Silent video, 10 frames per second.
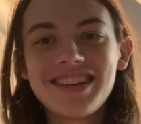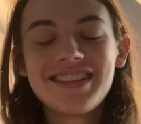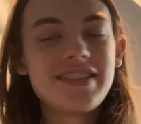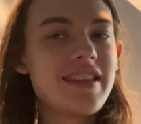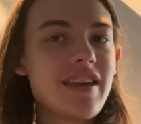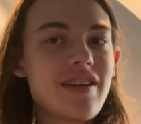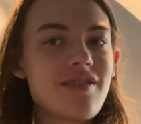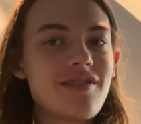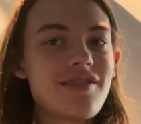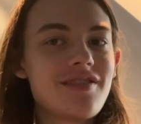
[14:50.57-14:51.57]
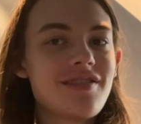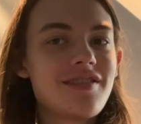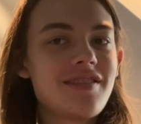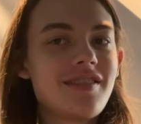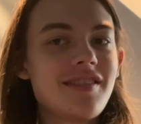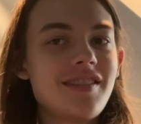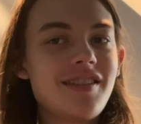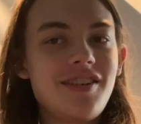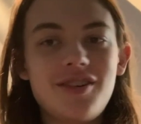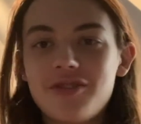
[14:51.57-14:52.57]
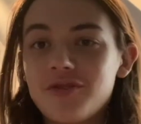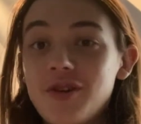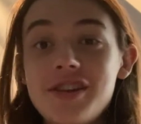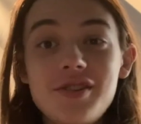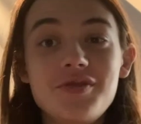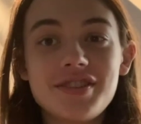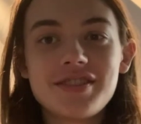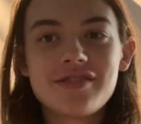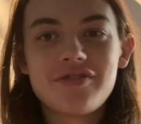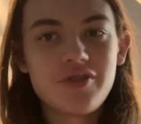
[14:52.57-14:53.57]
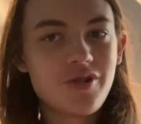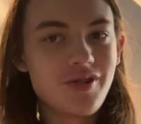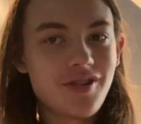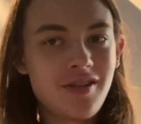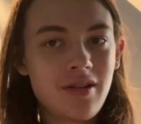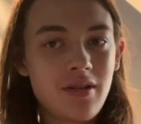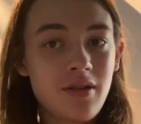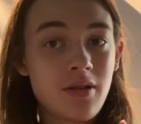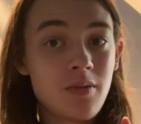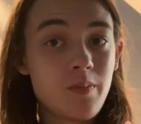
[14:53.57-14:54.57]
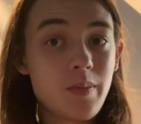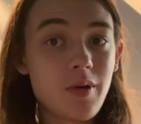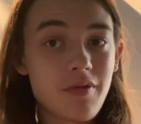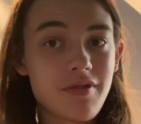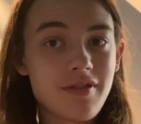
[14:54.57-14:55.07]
There are great uses for both